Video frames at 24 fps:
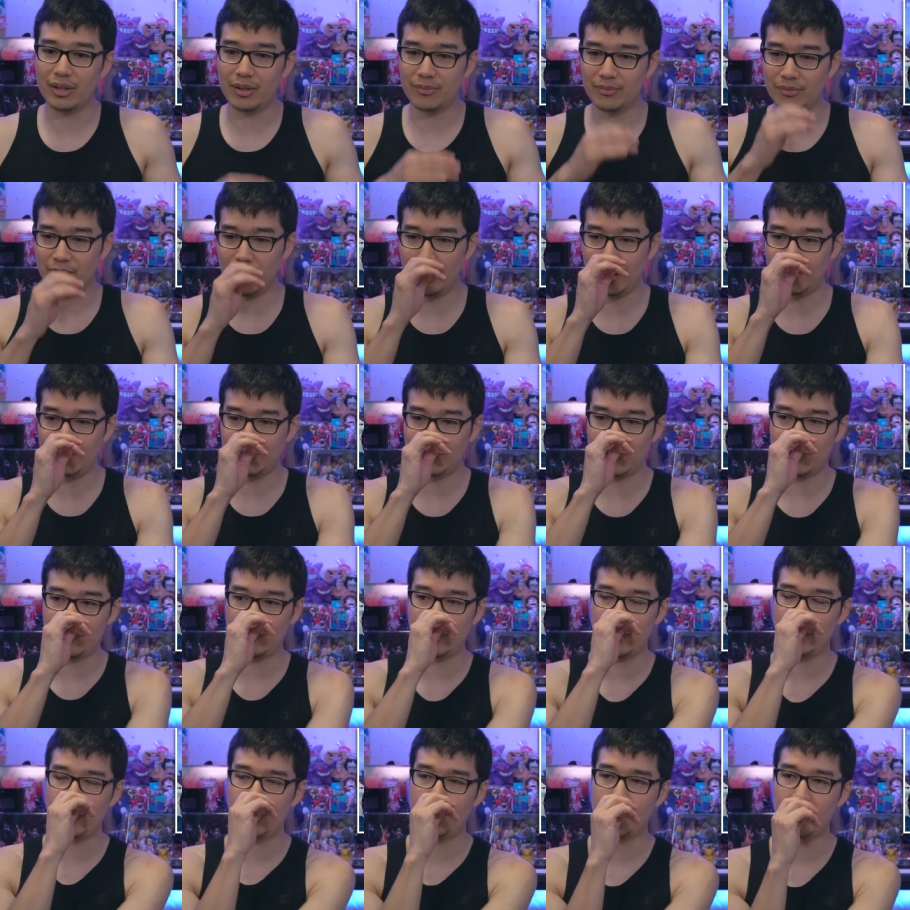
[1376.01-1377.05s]
I'm I'm, I'm
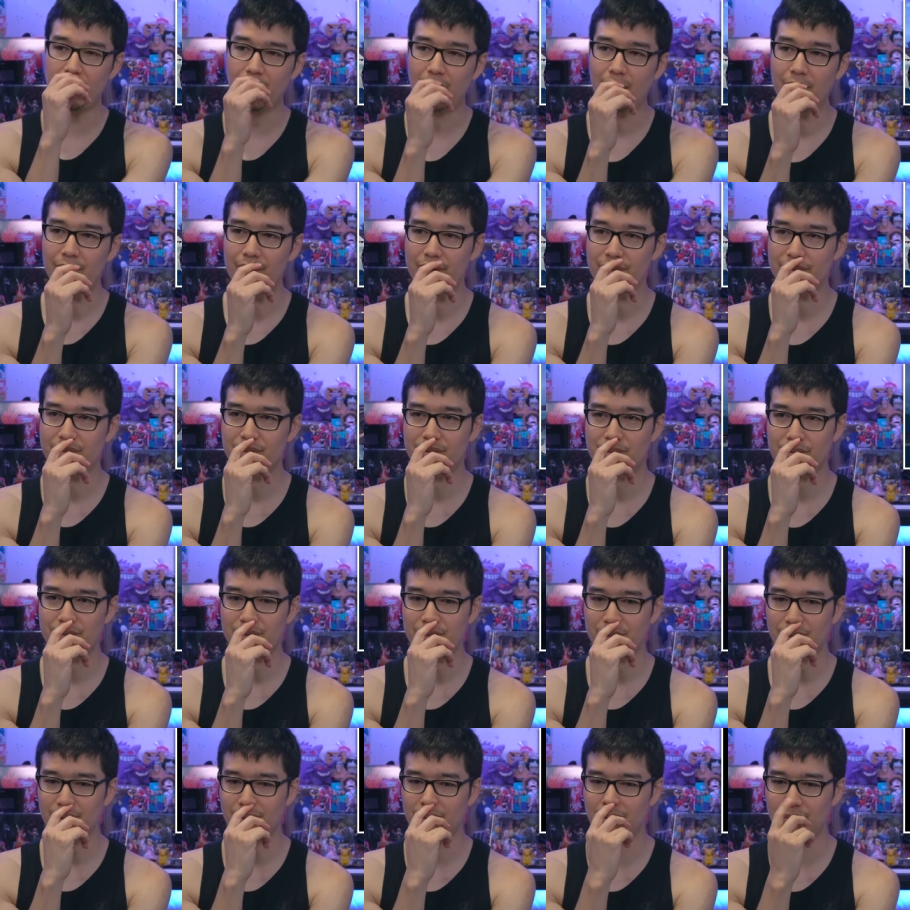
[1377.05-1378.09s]
going to be honest,
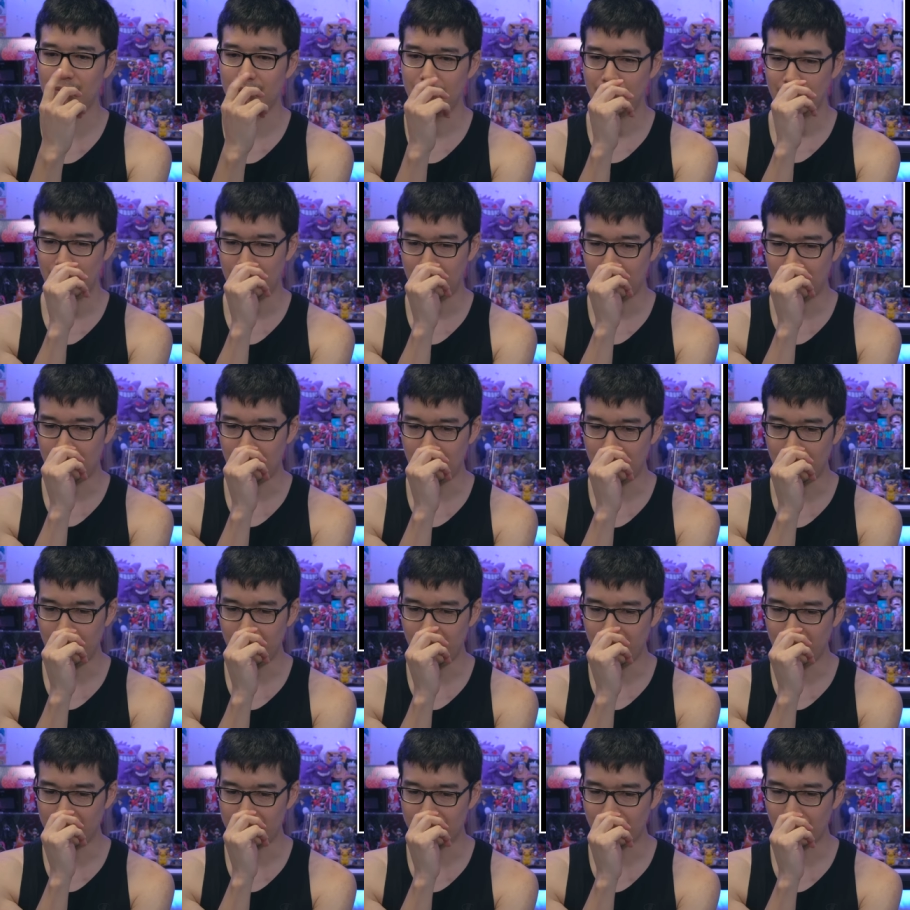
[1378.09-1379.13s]
so
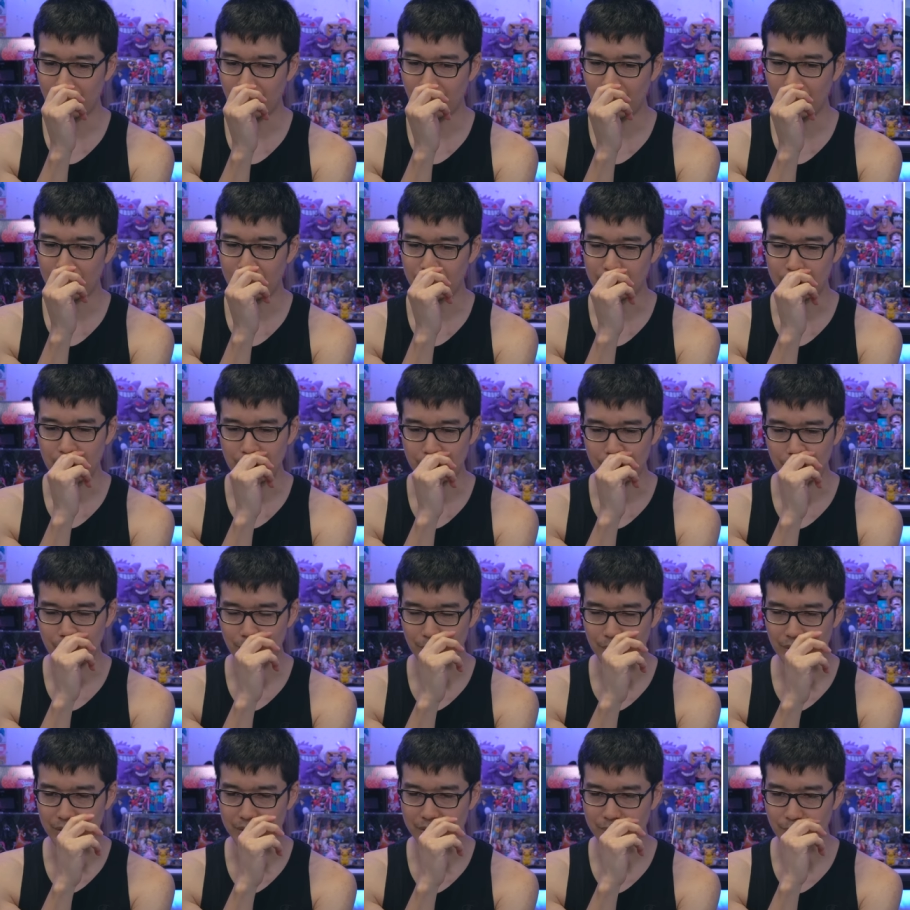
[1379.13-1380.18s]
uh, it's a little hard to keep
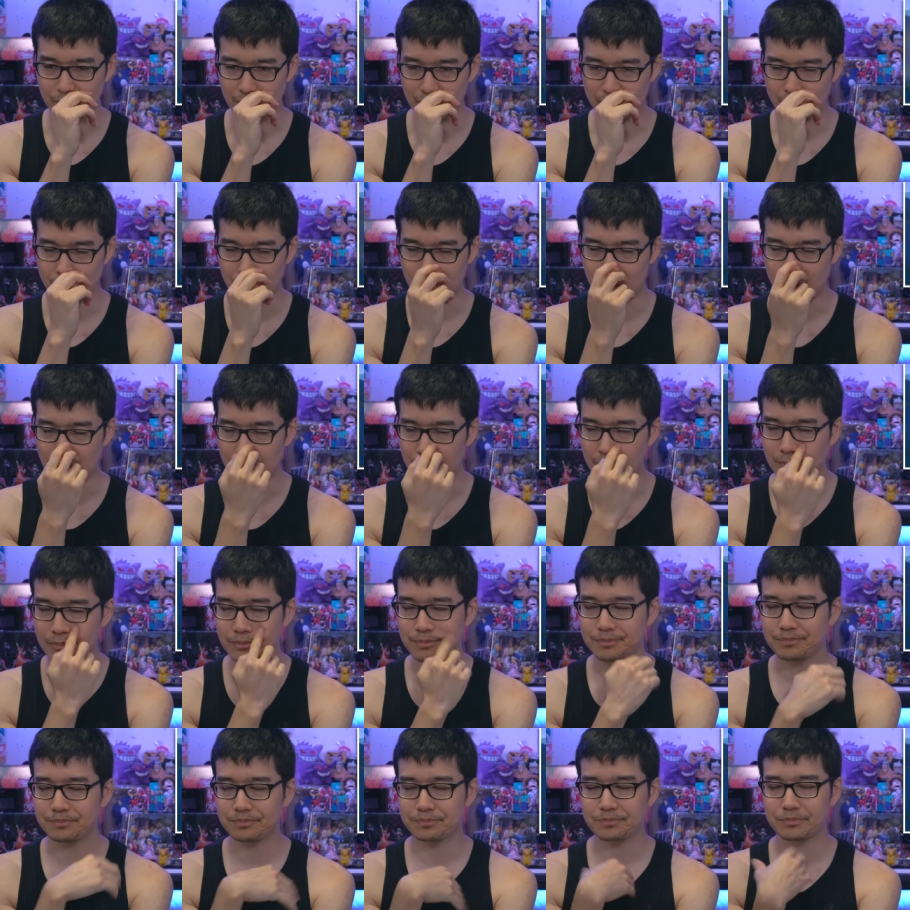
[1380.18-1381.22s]
up this um,
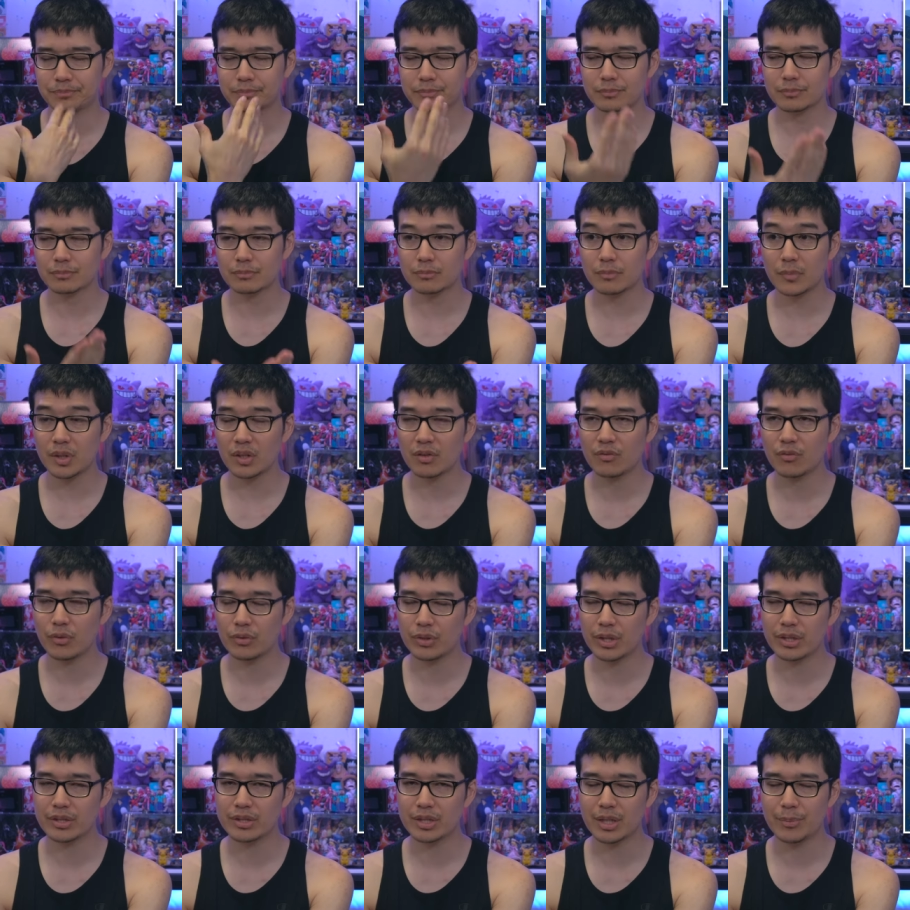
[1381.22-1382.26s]
for
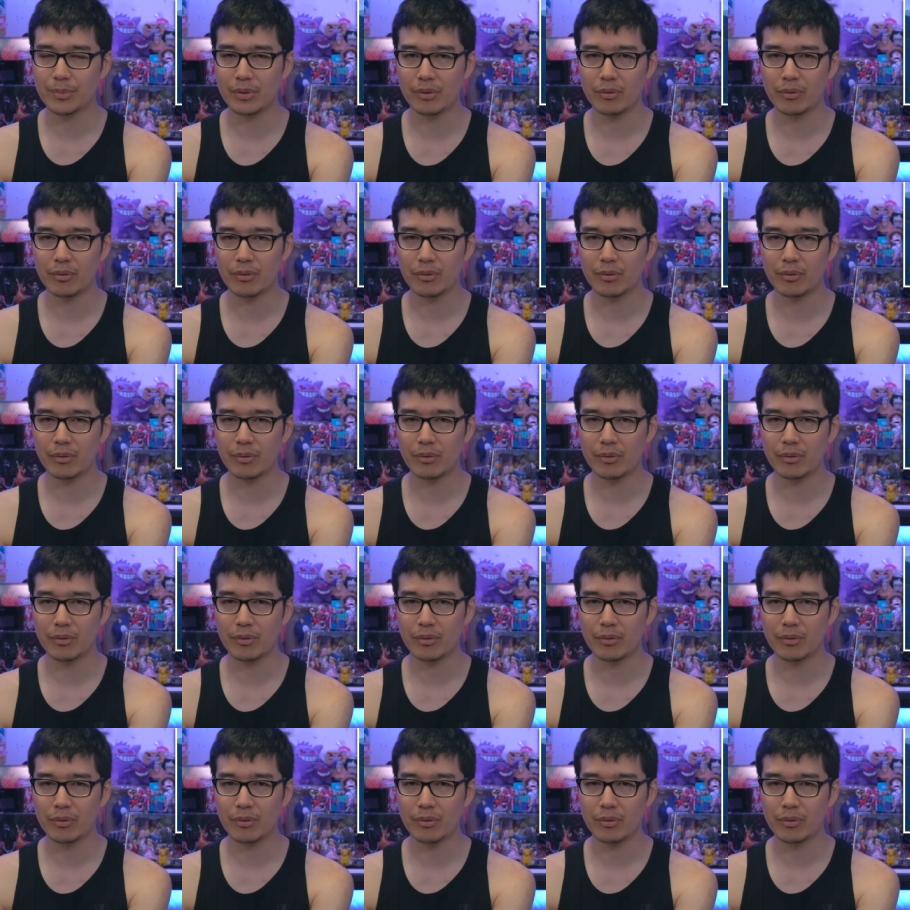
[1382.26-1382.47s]
this time